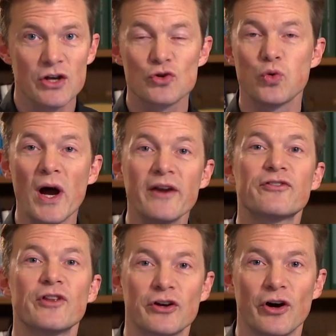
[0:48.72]

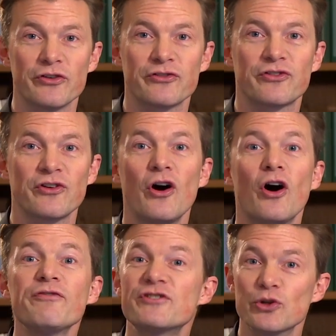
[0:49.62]
twice the costs
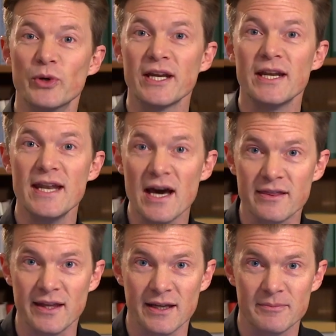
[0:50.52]
of doing
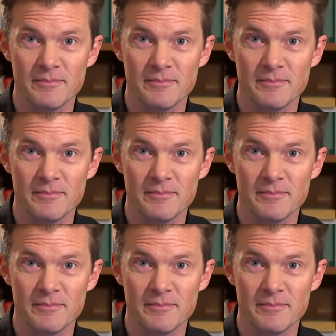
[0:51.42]
nothing.